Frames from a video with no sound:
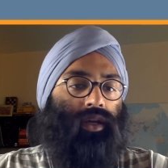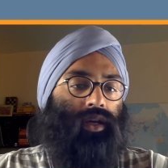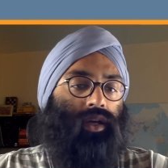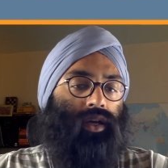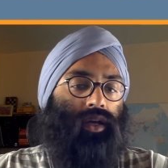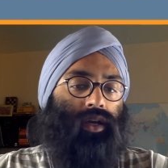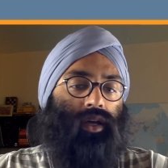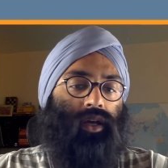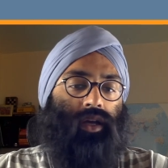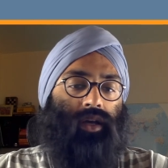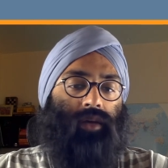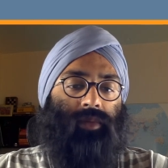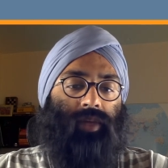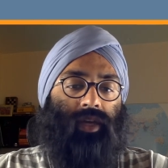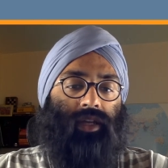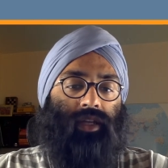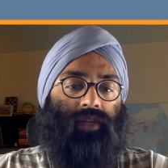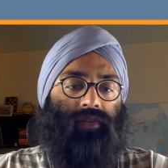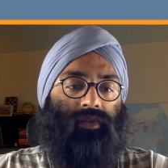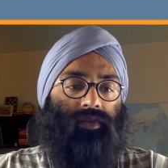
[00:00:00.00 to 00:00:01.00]

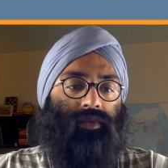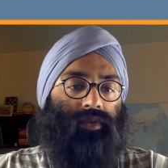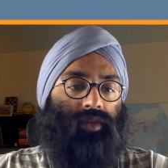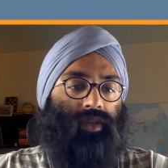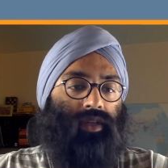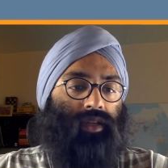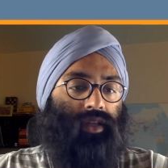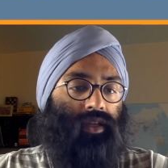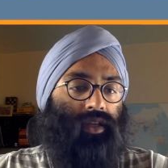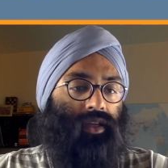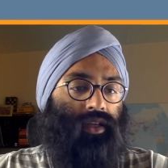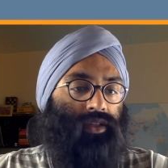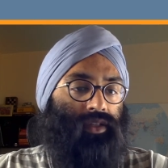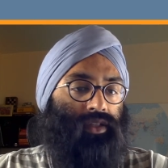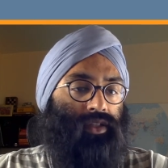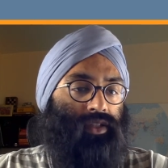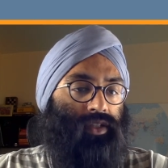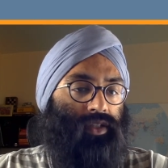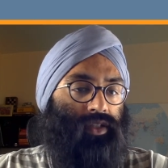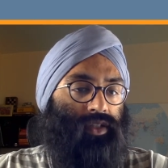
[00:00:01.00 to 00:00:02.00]
And even is
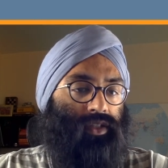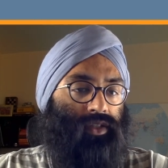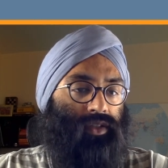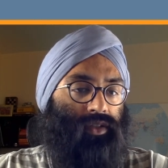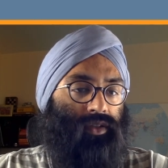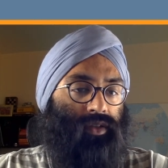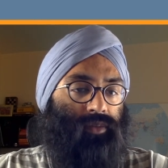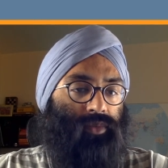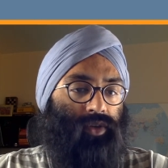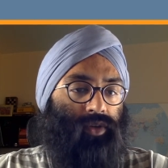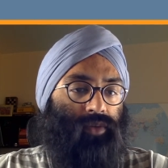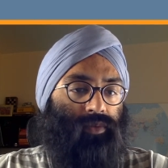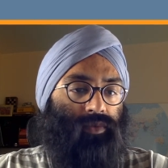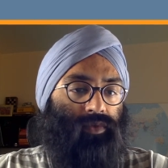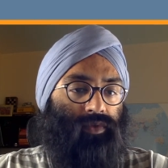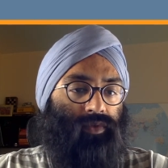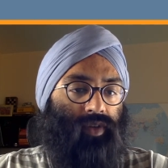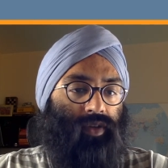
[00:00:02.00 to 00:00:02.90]
this still a book move?